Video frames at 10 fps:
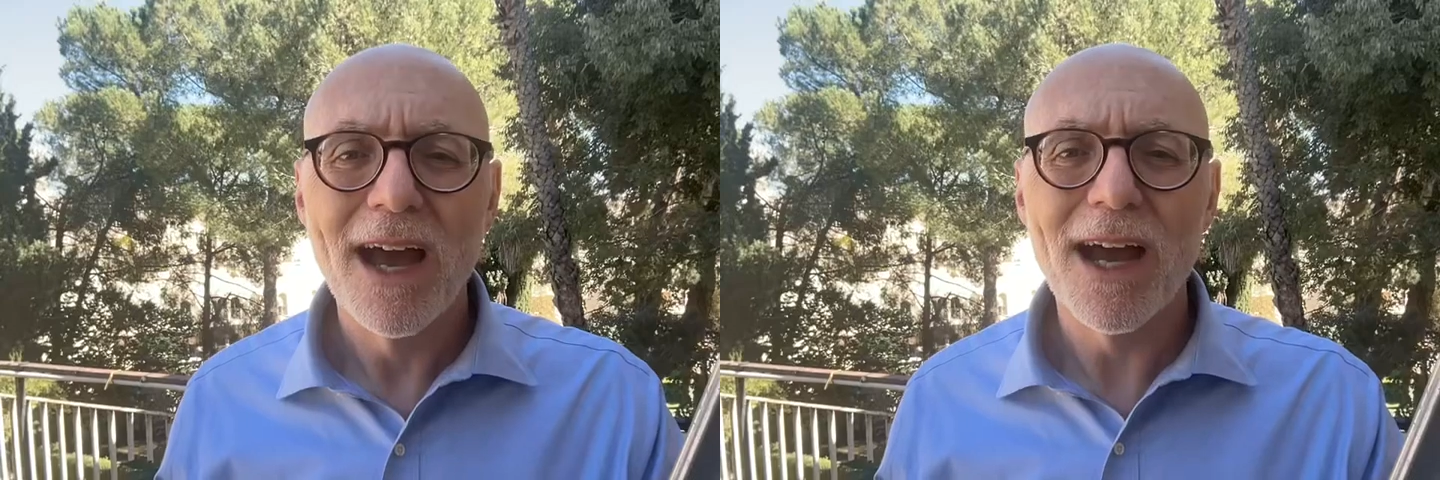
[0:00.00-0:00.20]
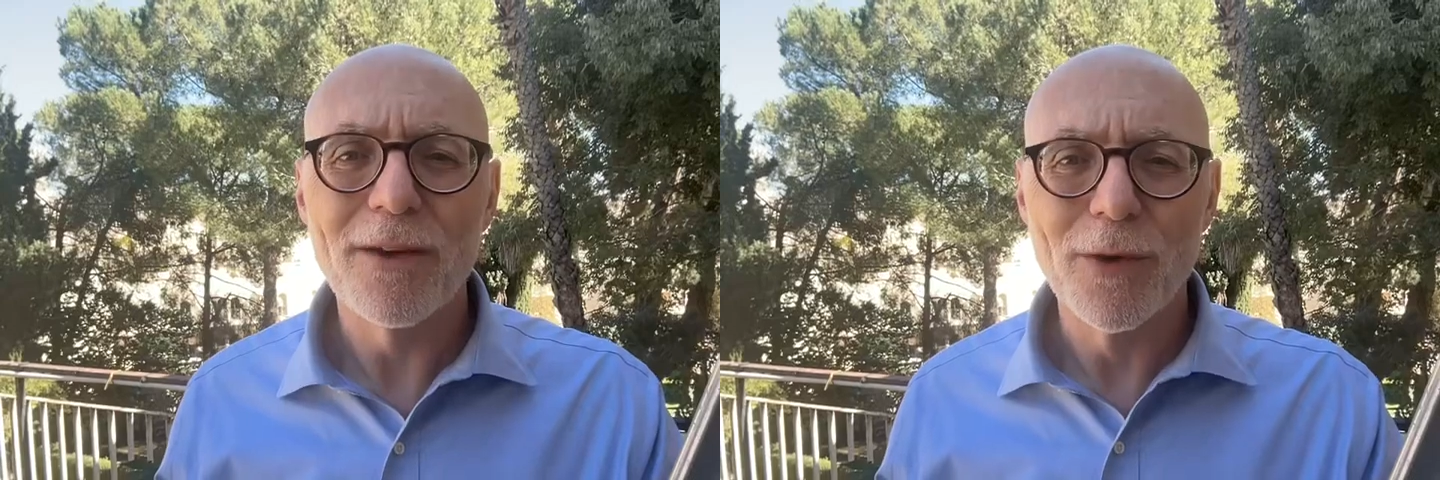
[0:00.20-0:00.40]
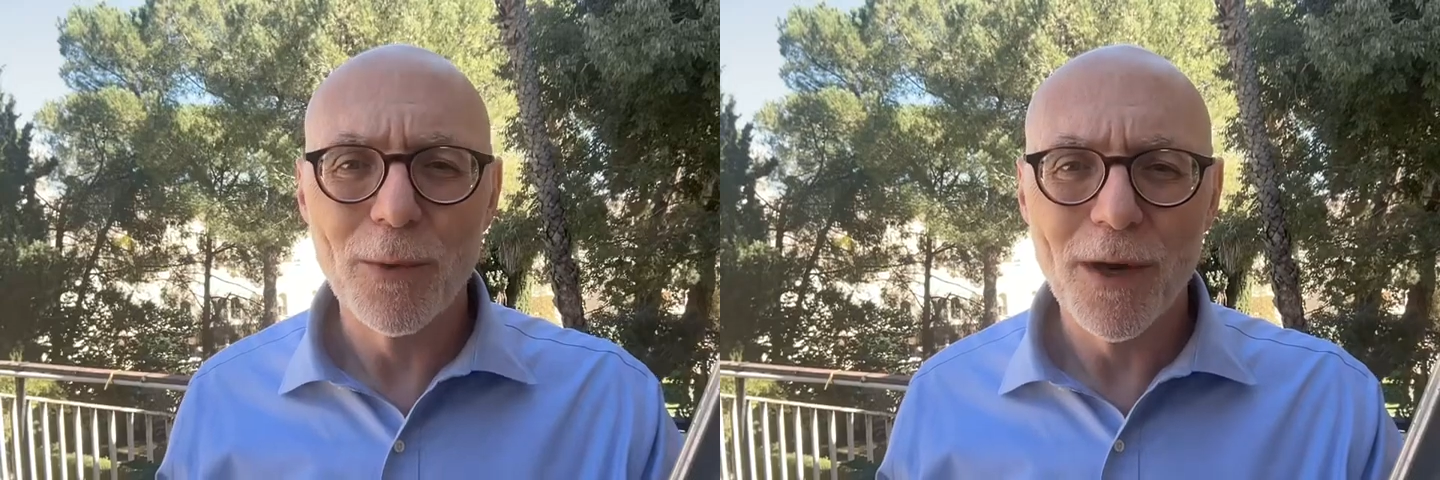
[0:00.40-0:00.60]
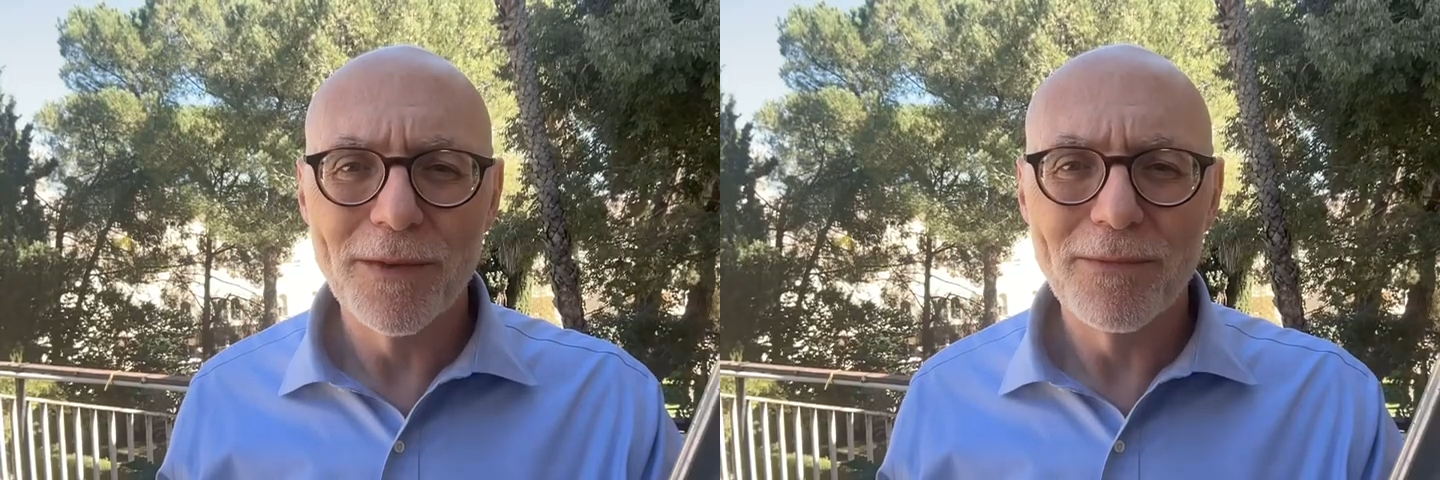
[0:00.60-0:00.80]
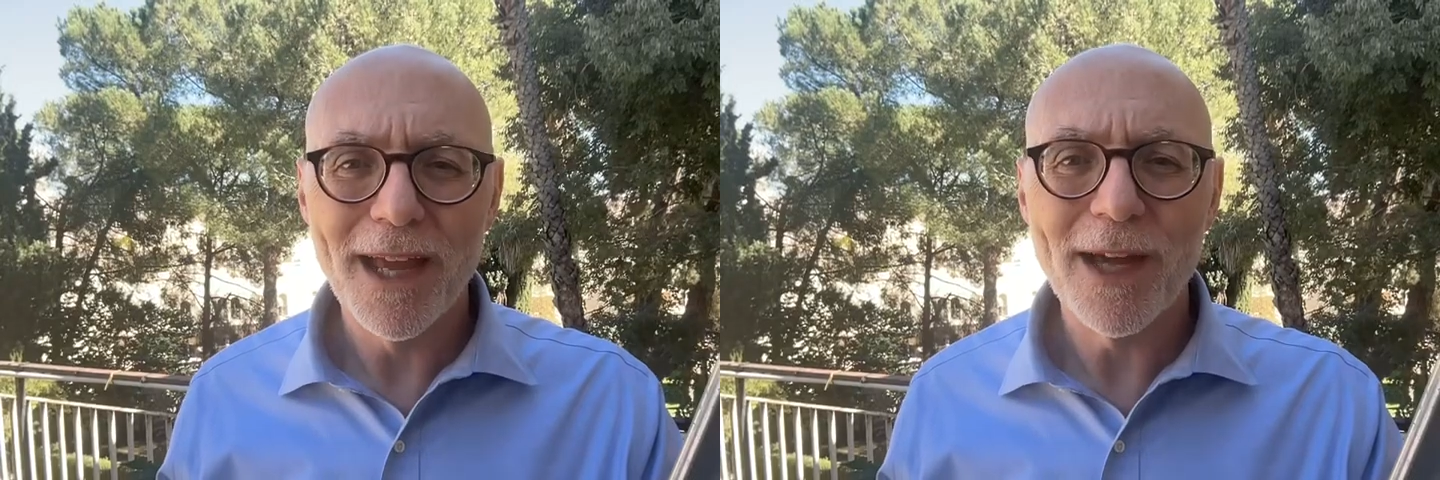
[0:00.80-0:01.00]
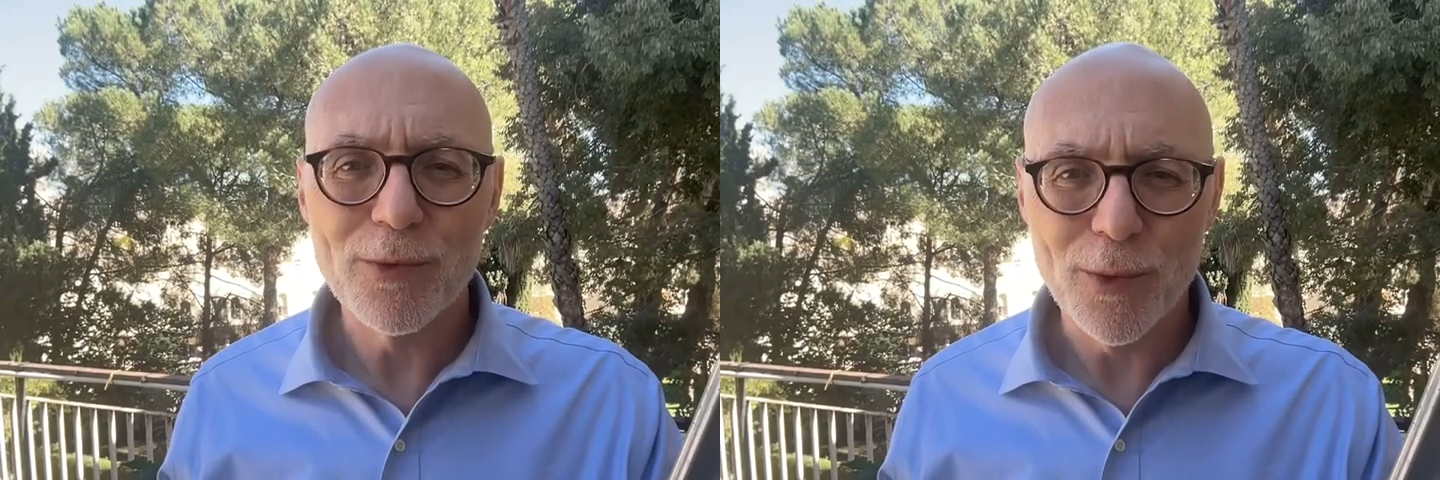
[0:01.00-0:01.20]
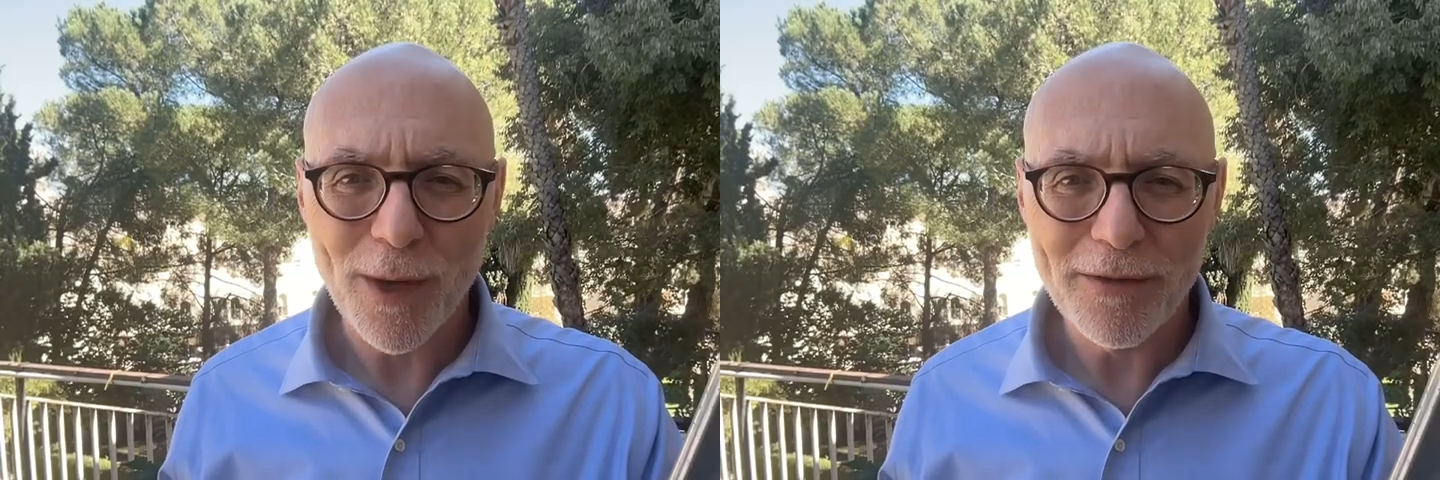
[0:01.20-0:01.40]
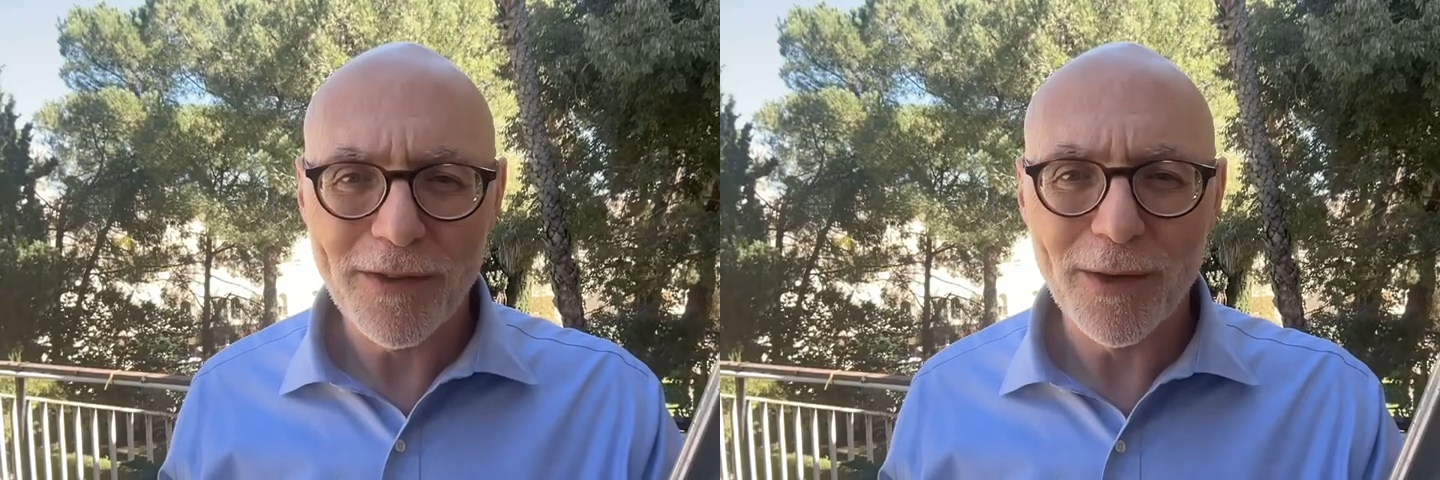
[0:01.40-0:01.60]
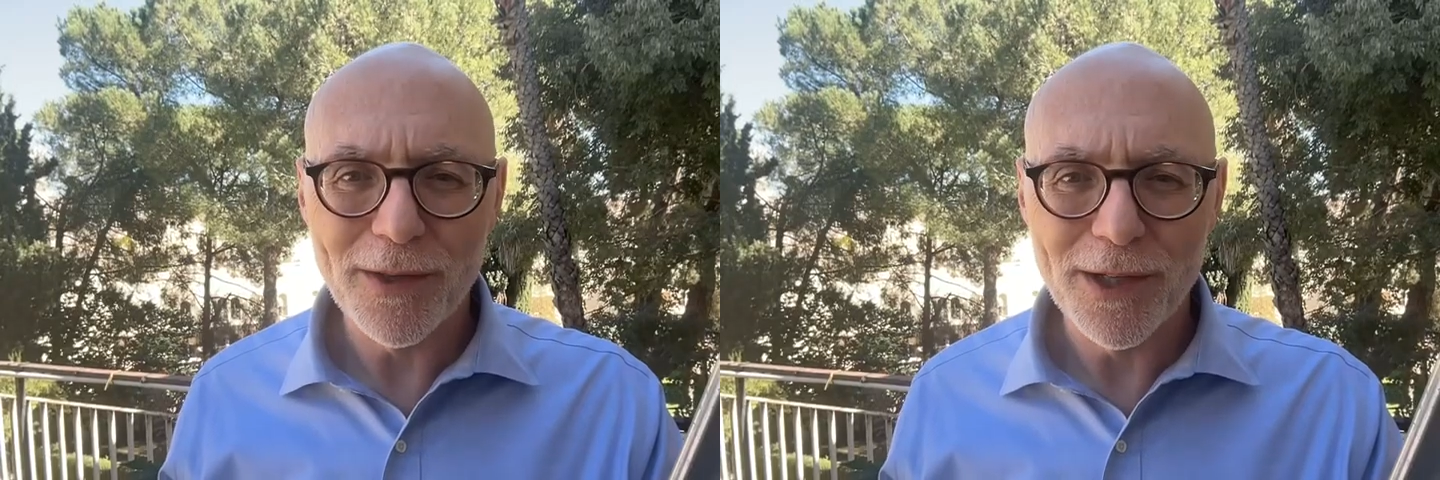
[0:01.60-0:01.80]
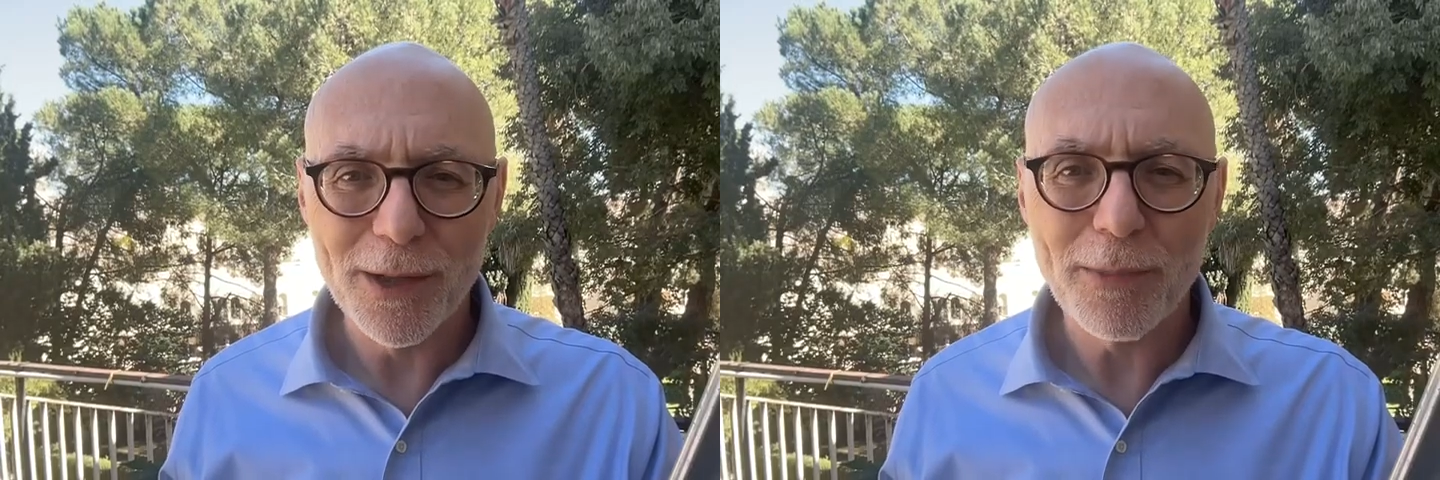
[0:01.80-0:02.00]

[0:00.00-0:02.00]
Hi, everyone. Andrew Rehfeld here,